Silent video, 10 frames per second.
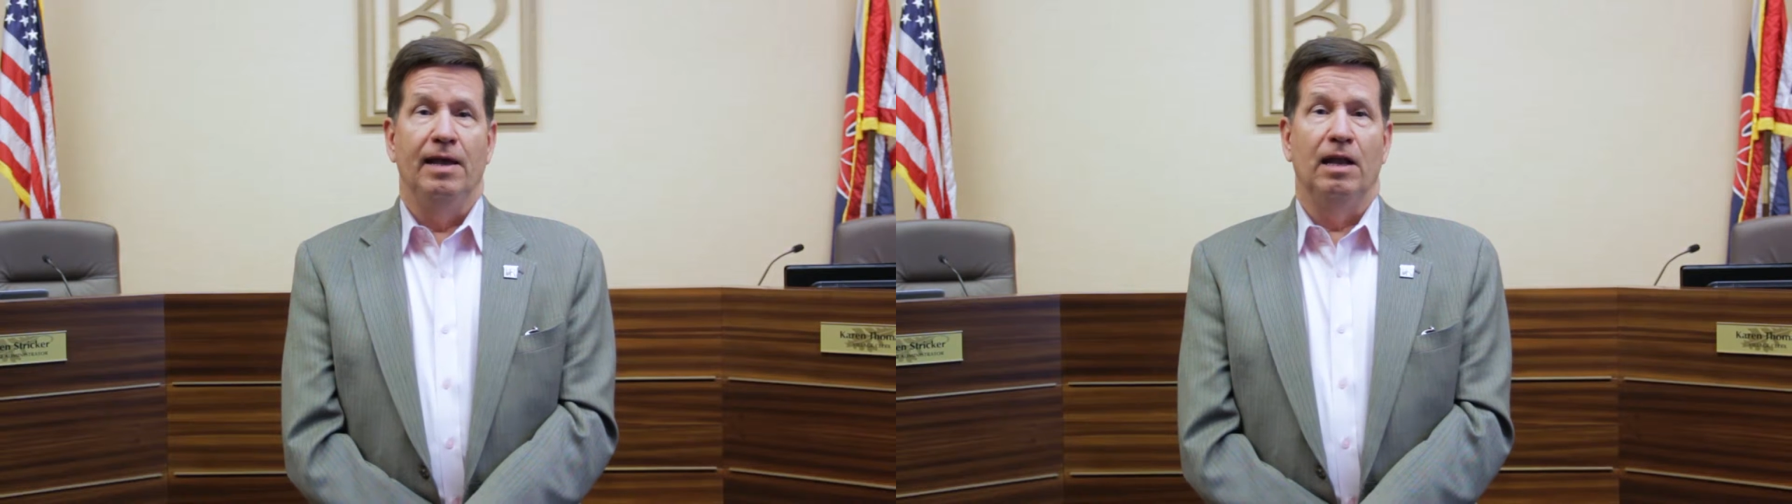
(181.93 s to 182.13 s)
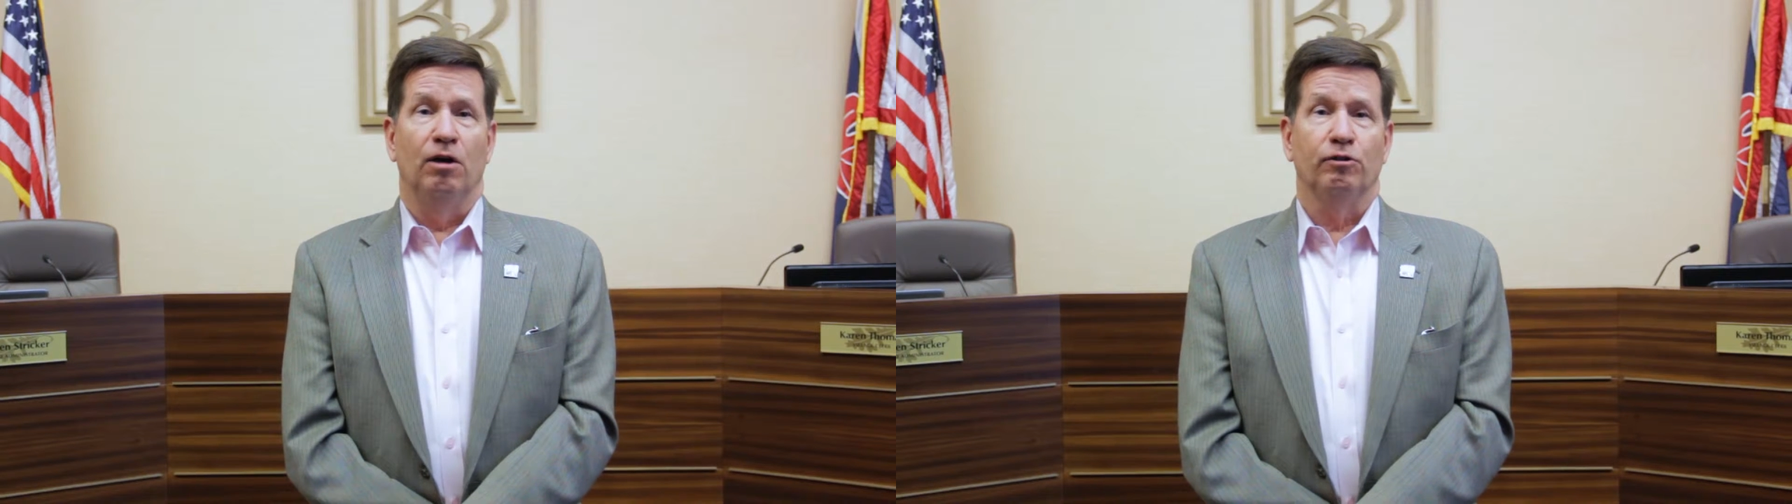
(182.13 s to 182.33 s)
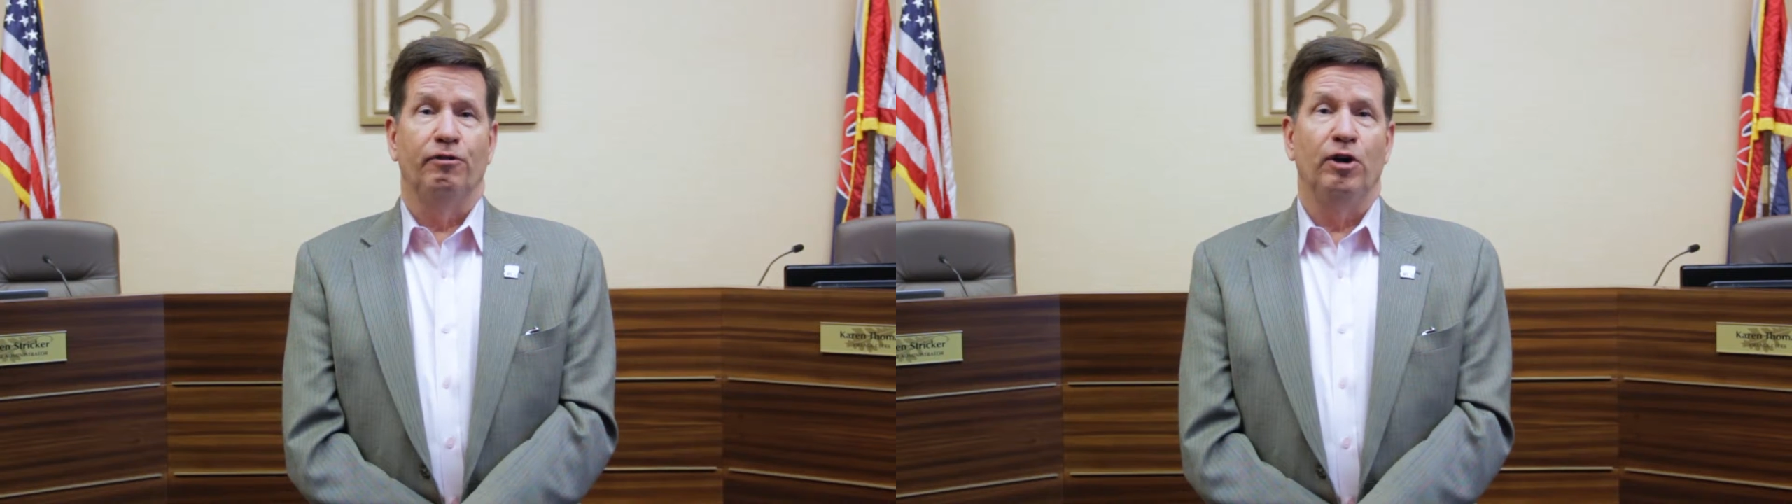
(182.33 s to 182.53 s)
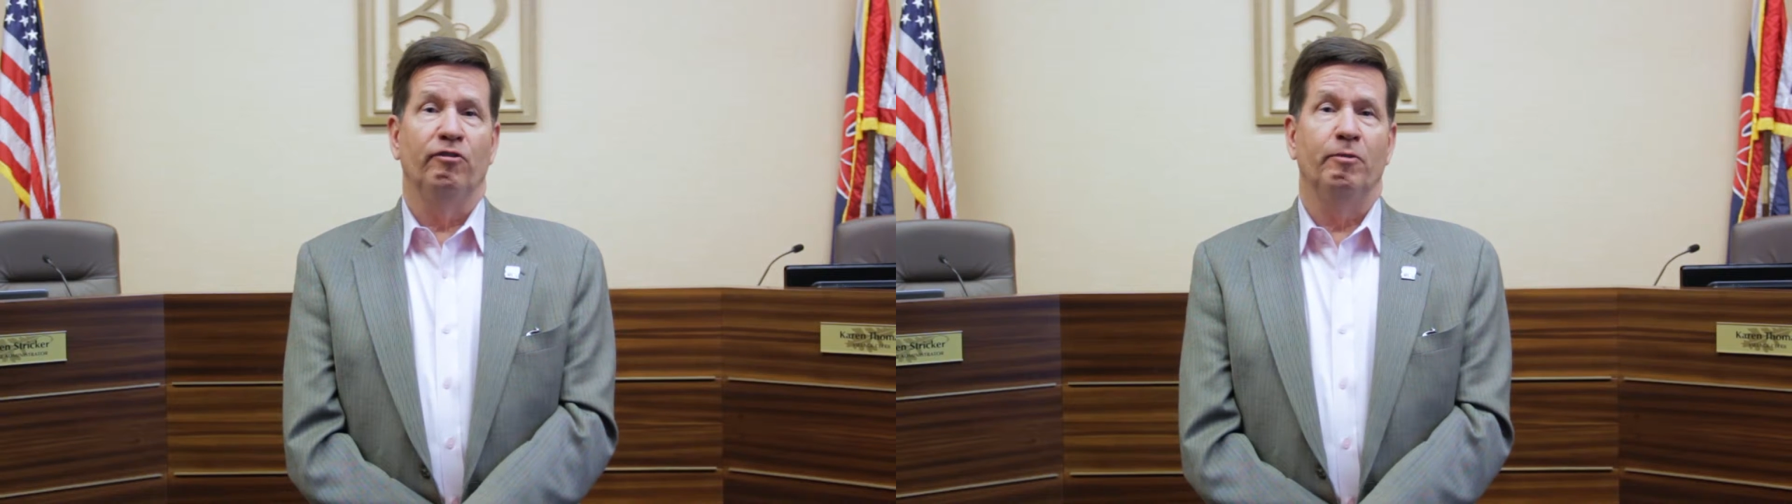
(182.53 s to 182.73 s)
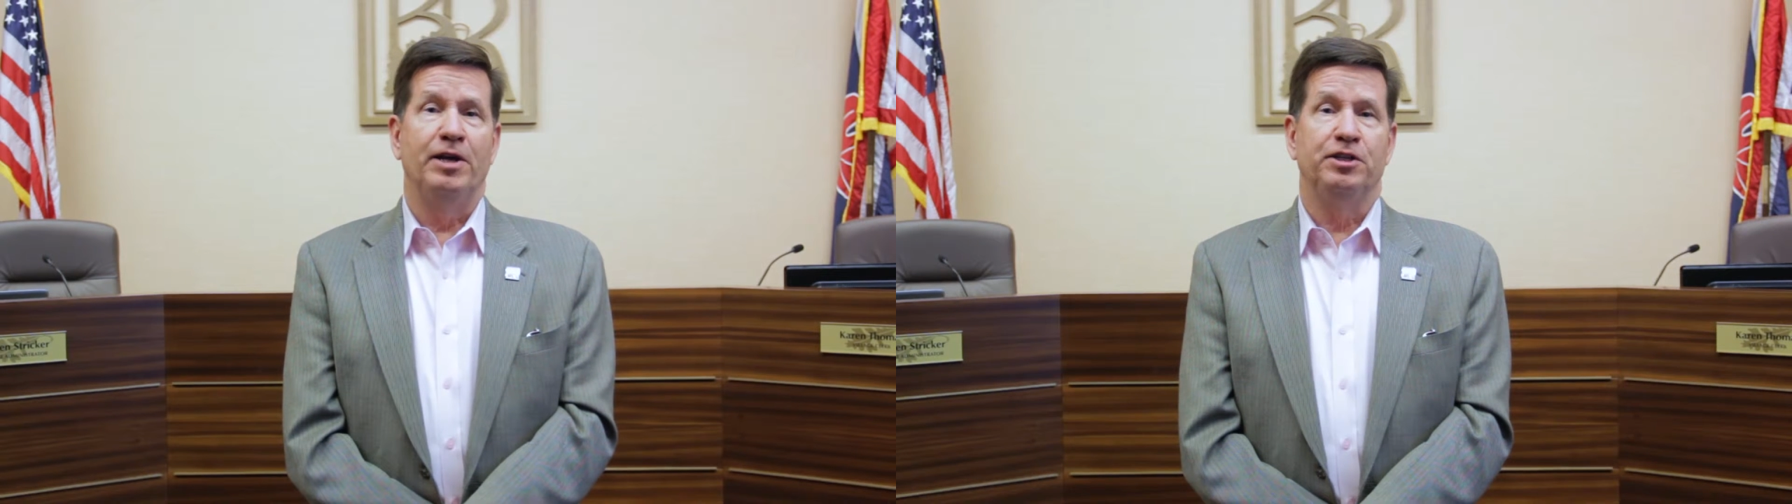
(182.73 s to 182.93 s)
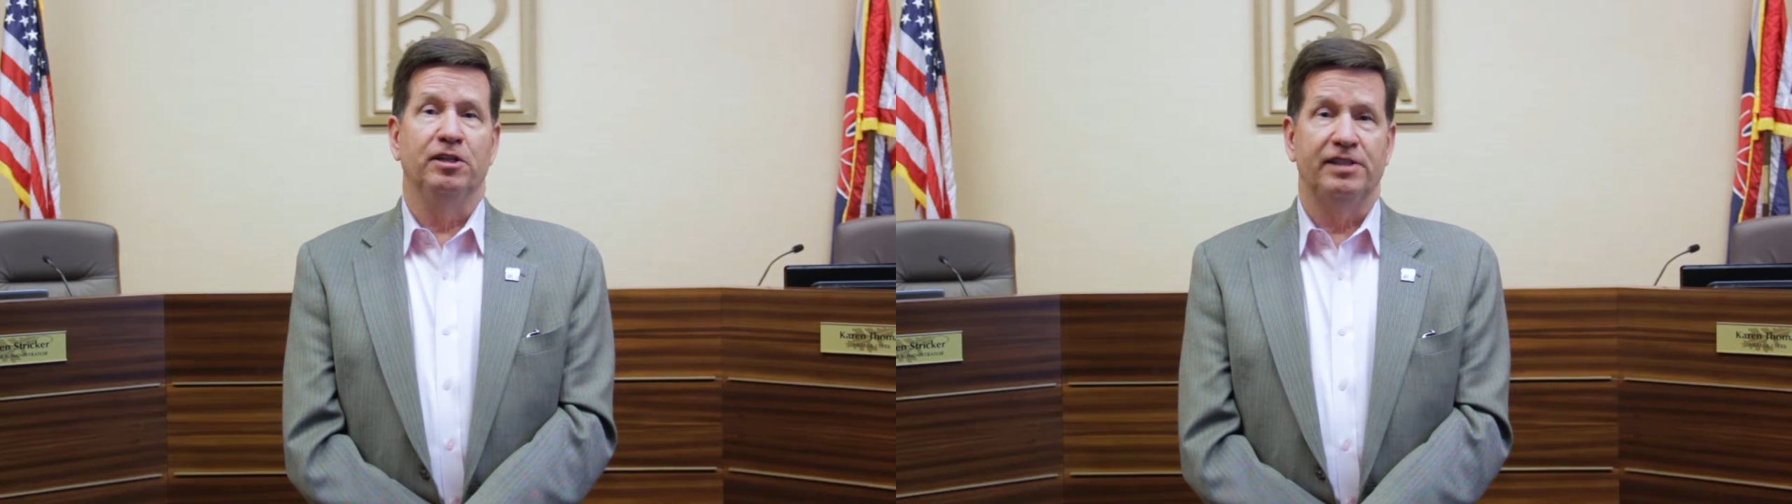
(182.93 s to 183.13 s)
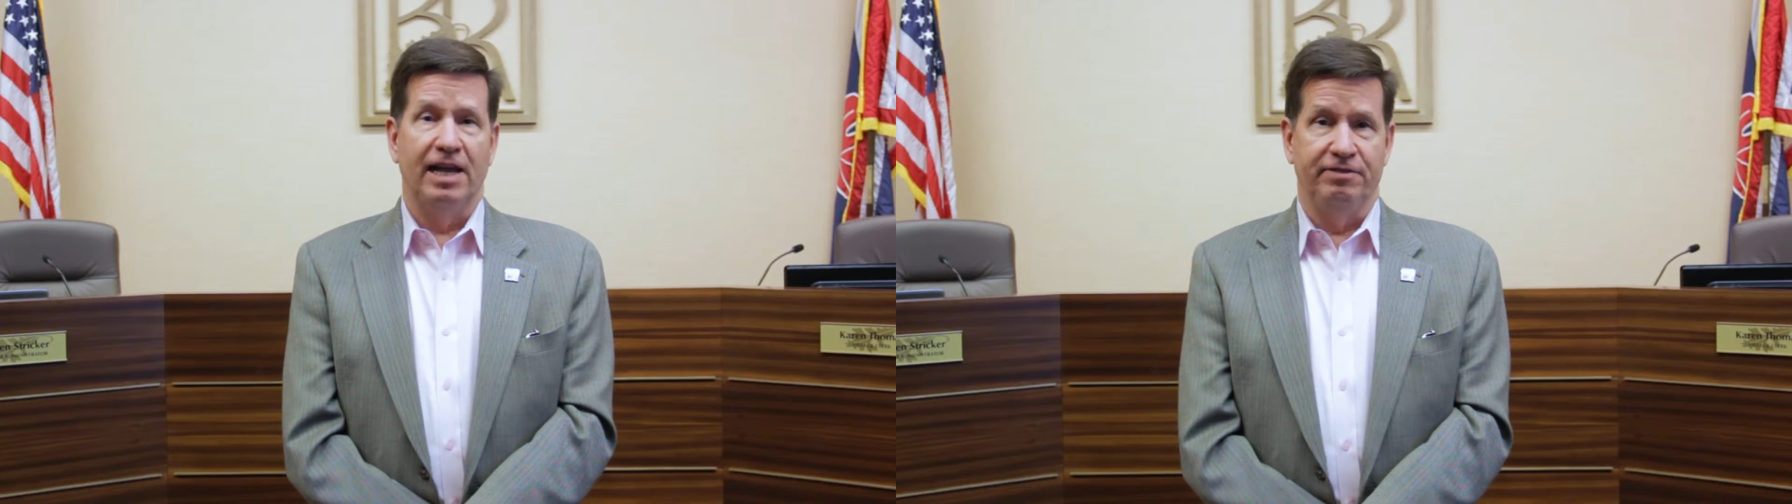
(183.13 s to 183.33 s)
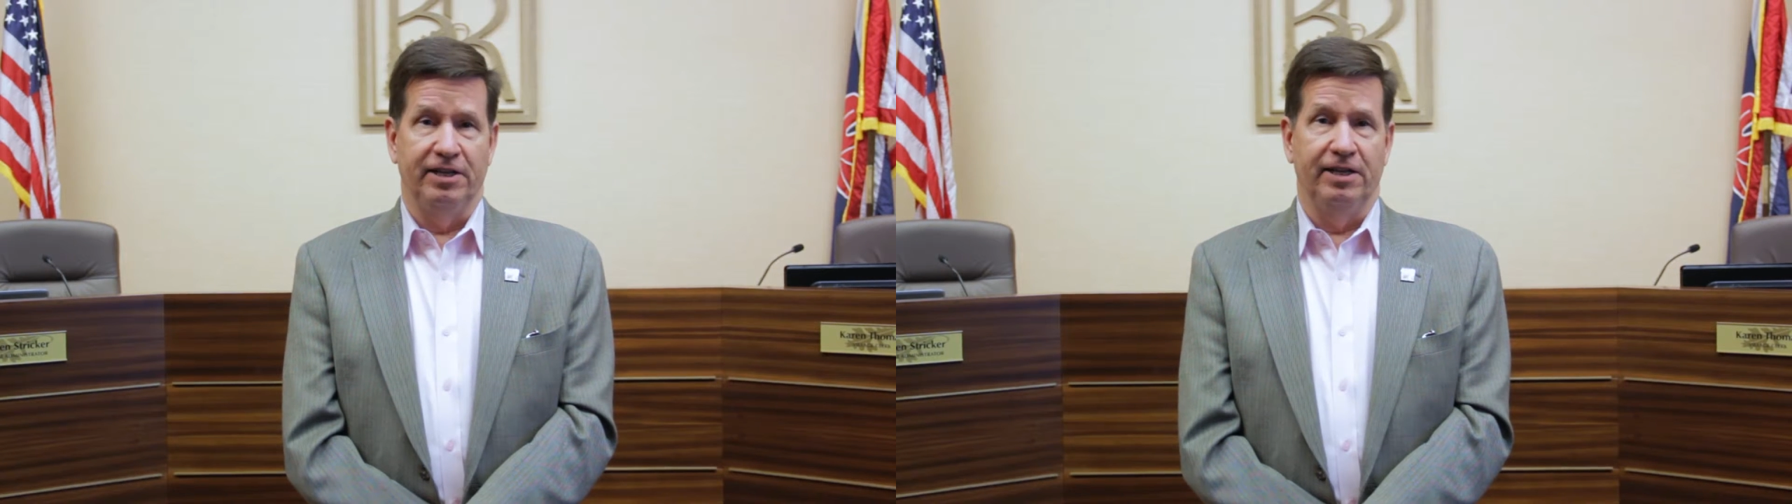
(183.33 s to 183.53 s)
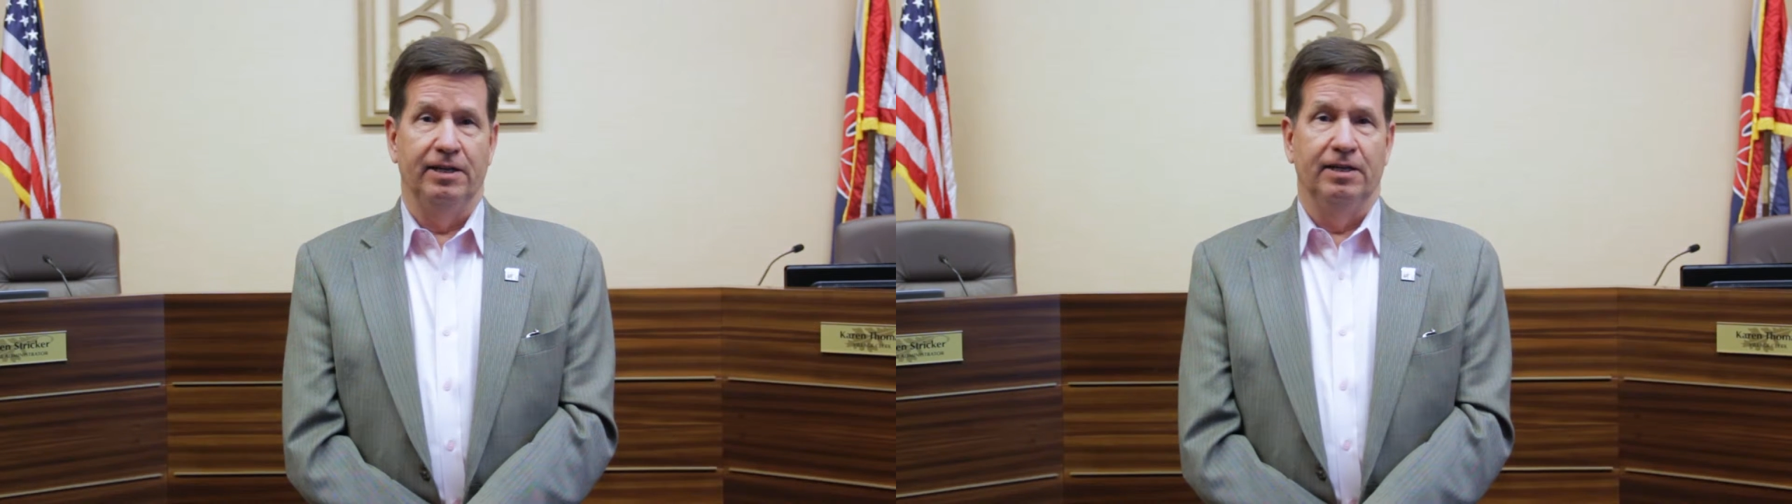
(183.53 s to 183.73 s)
And also for your information and safety,